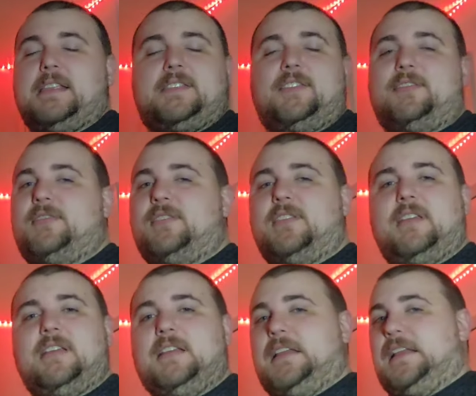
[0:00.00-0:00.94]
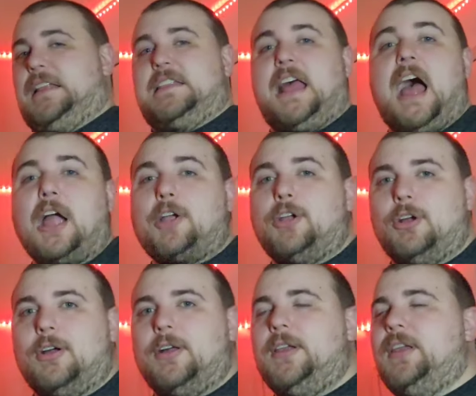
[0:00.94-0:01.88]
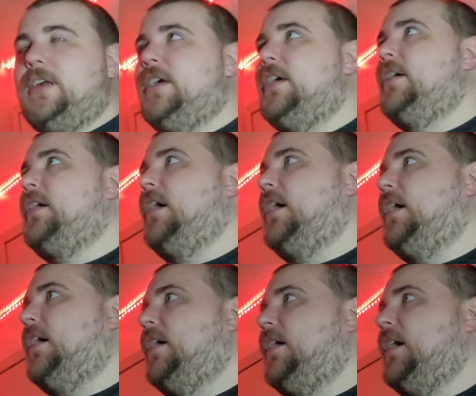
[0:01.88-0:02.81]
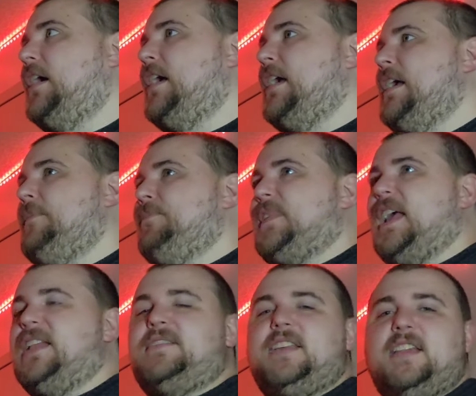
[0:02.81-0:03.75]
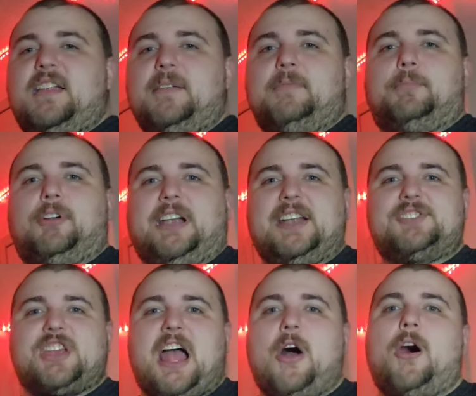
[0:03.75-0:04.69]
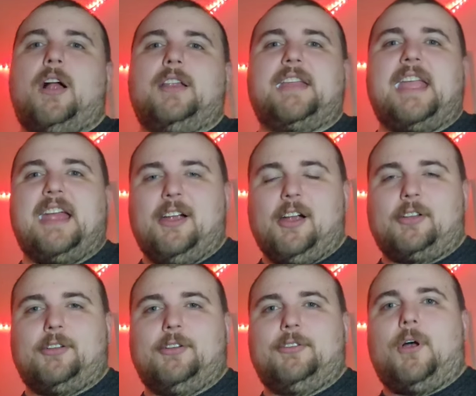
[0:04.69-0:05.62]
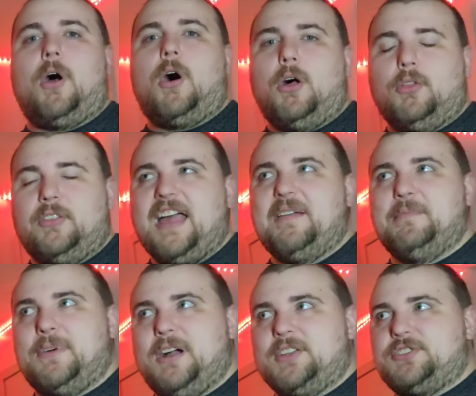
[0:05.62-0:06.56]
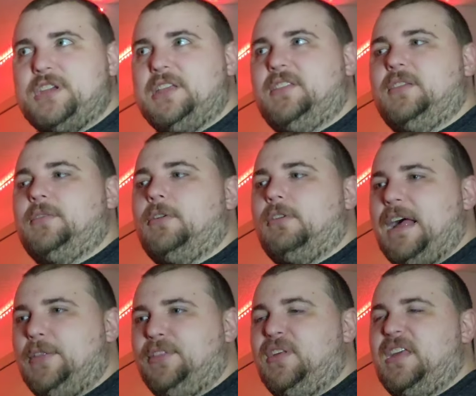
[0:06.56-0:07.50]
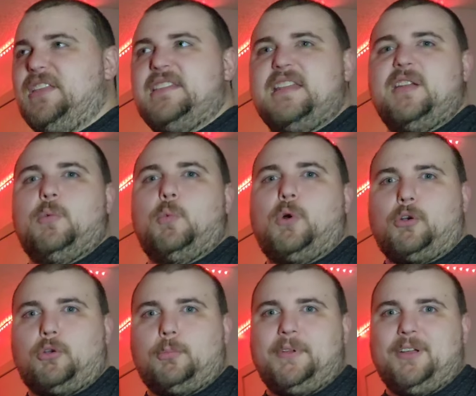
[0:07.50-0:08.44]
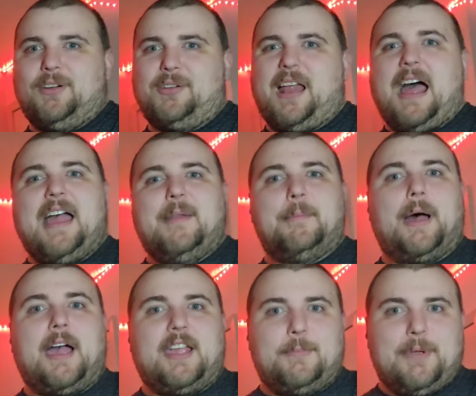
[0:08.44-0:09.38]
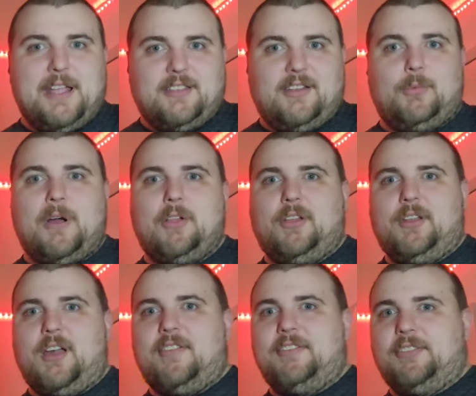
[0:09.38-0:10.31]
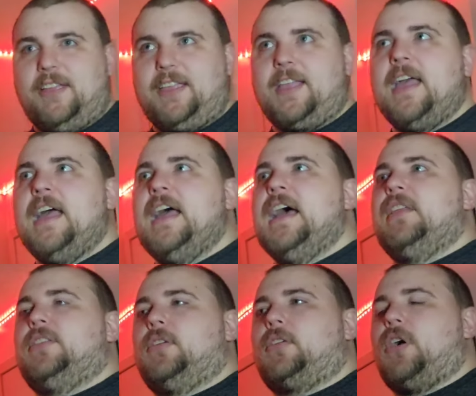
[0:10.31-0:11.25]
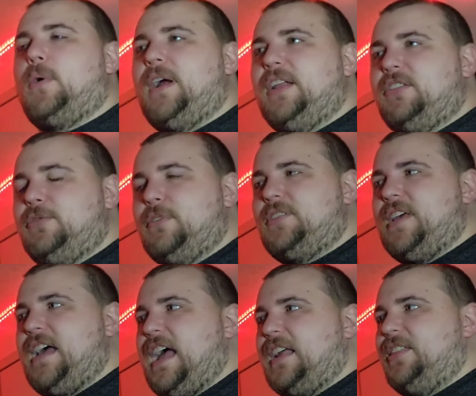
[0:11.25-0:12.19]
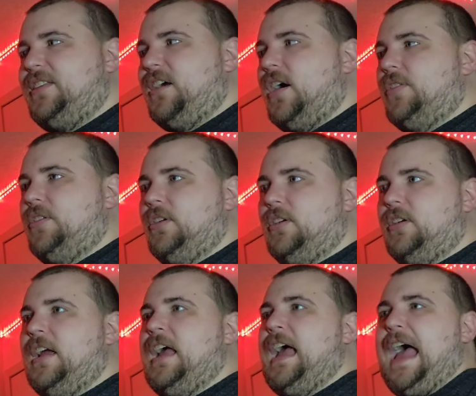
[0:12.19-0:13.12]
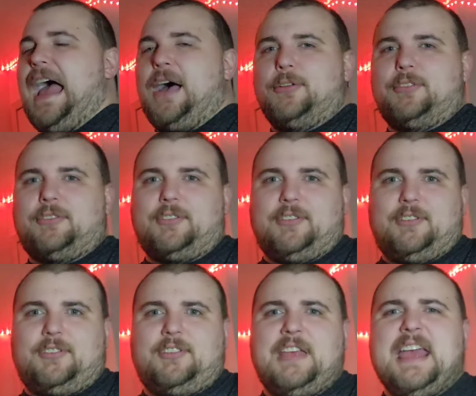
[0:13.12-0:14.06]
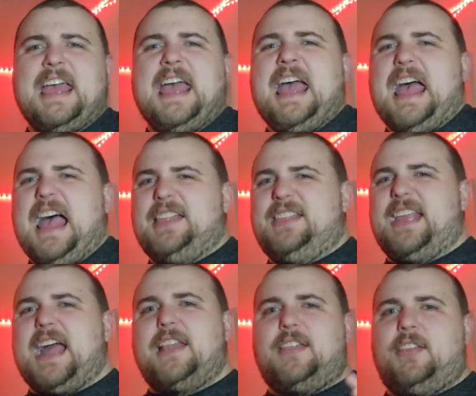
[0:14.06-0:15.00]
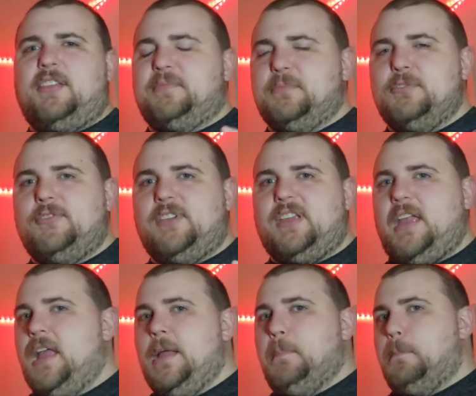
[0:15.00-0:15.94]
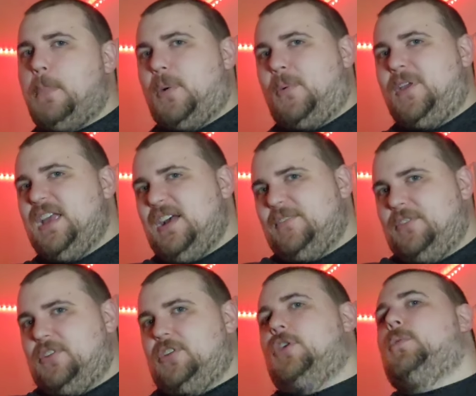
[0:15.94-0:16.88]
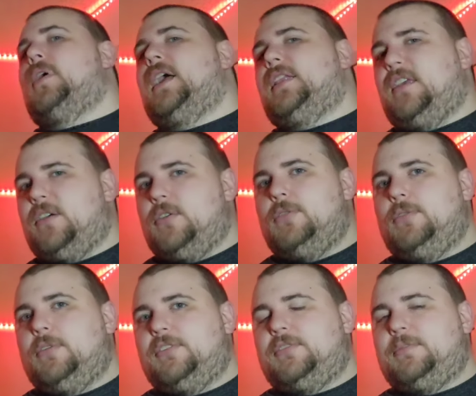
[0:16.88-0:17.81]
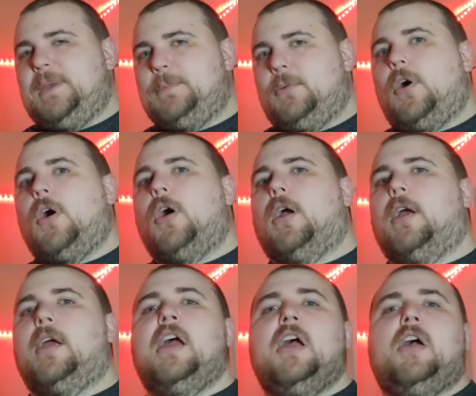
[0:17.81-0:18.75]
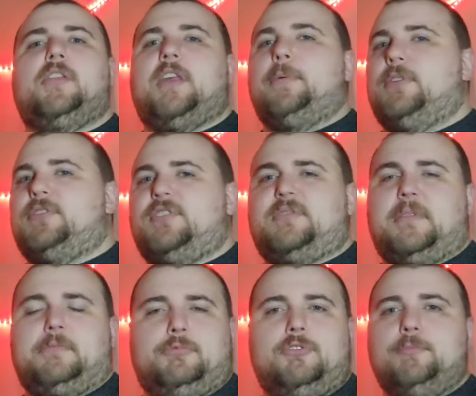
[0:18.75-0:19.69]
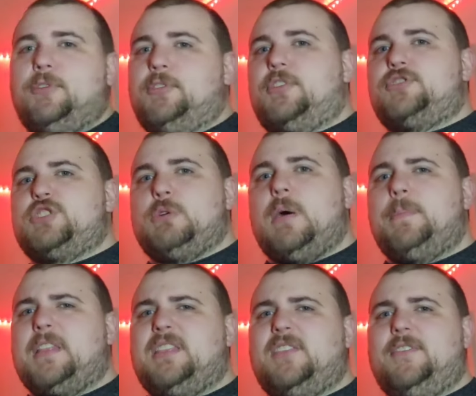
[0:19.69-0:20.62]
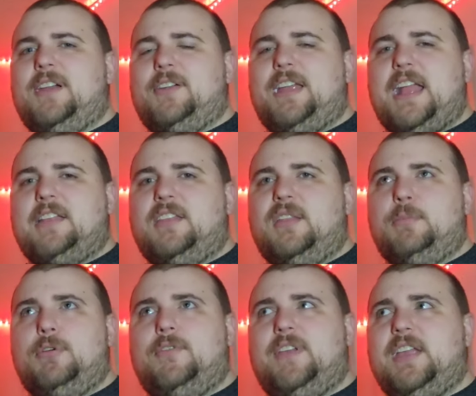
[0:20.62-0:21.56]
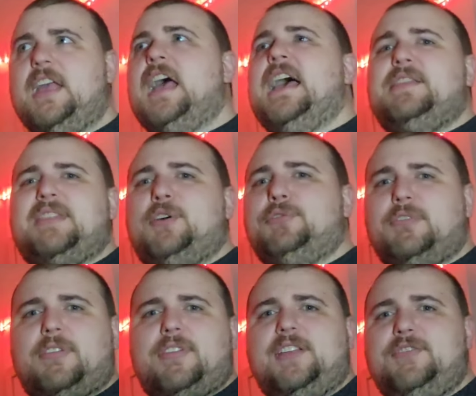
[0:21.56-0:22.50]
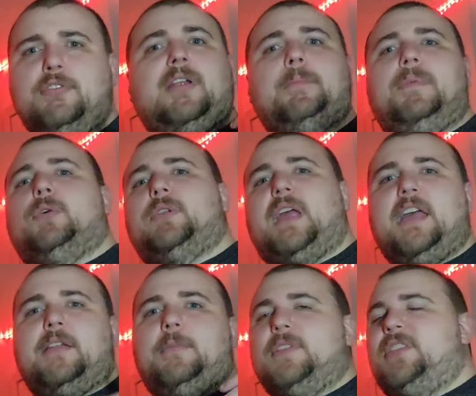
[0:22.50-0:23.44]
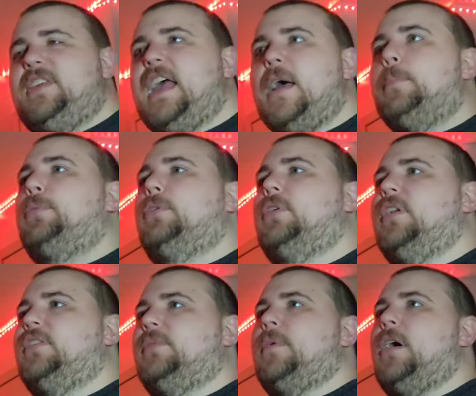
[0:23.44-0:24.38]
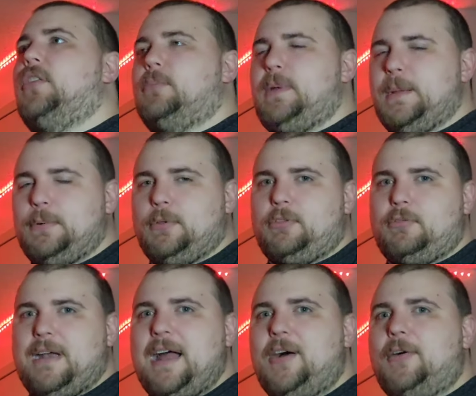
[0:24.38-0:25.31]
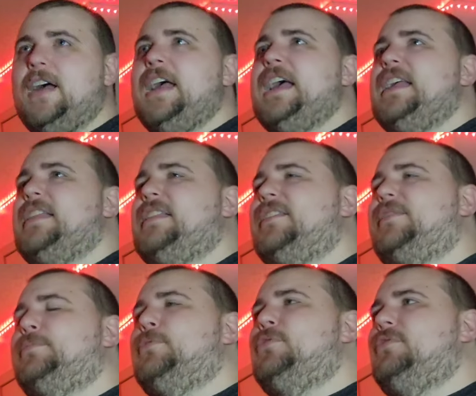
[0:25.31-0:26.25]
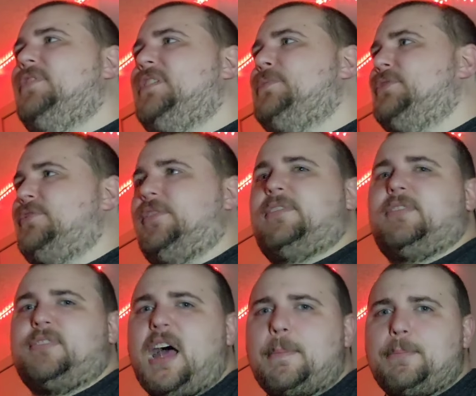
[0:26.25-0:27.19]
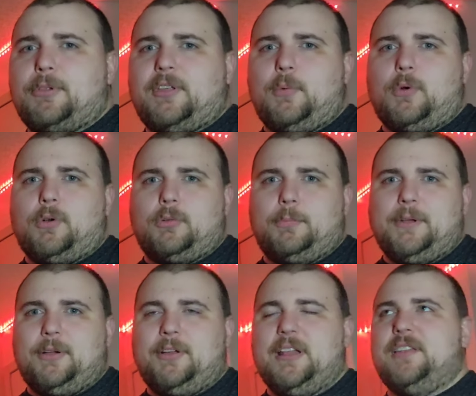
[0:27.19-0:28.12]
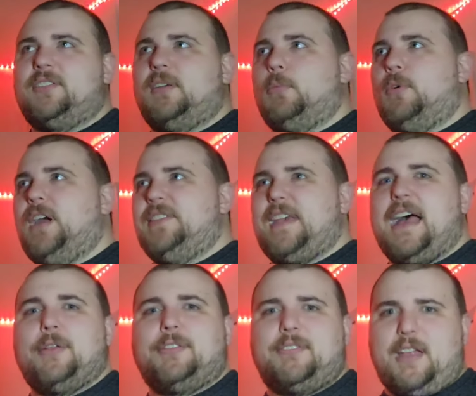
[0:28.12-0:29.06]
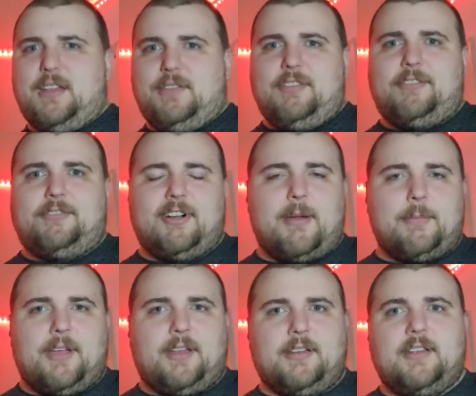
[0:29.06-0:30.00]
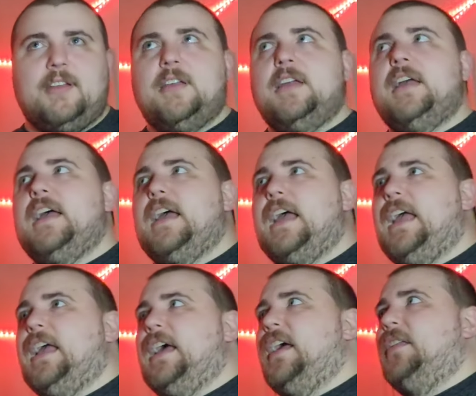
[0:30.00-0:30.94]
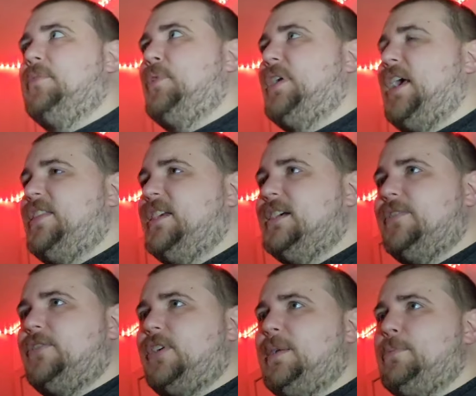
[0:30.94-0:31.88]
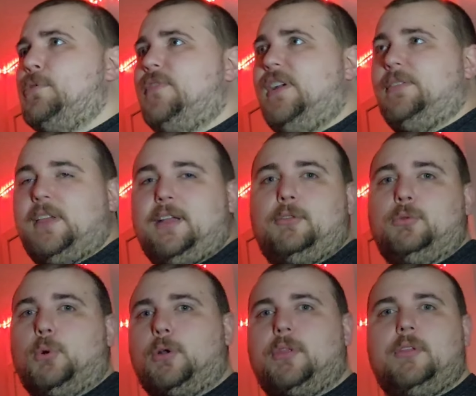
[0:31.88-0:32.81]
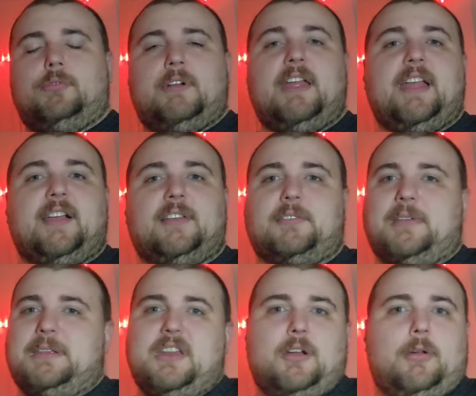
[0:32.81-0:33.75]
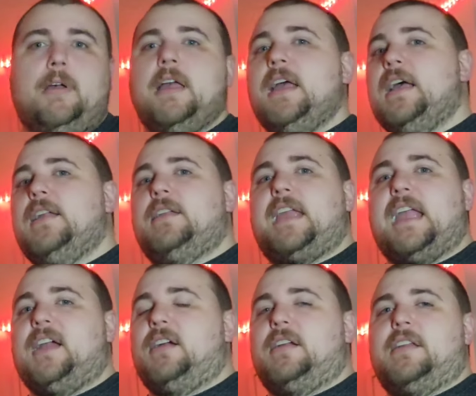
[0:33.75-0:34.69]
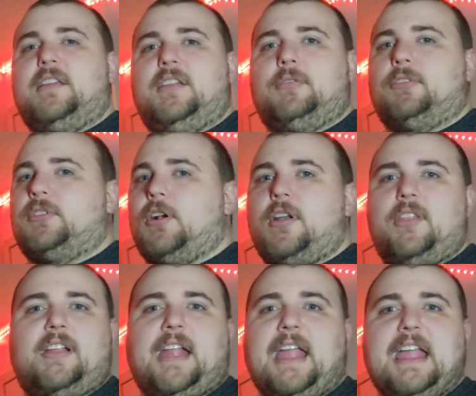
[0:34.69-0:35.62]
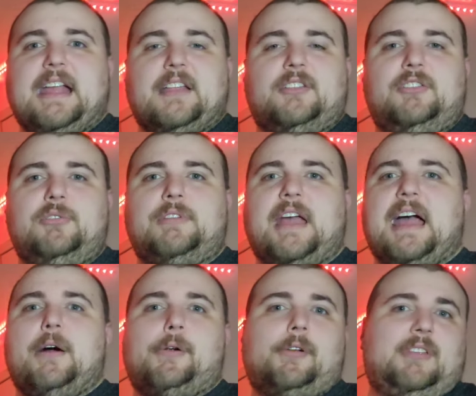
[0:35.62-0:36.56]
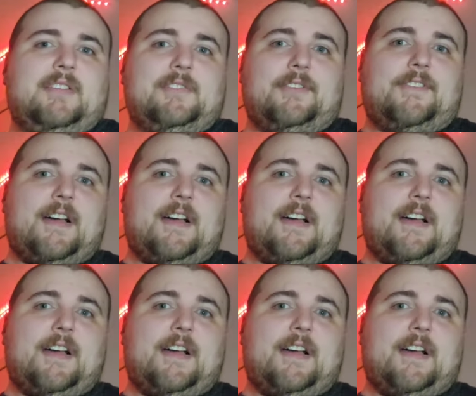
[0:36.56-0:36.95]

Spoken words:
Just not good. It didn't branch out on characters all that much, and it didn't world build, in my opinion, well enough. Like, they're going to attack the other houses at the end of this movie, but we have no idea who those people are. They were just rumored to show up at the very end of the movie. Those are things you can build in with the Emperor and some other people throughout. This movie was just sloppily world built in some ways outside of the Fremen. And when I think of great movies like Lord of the Rings, you know, Return of the King and Two Towers, even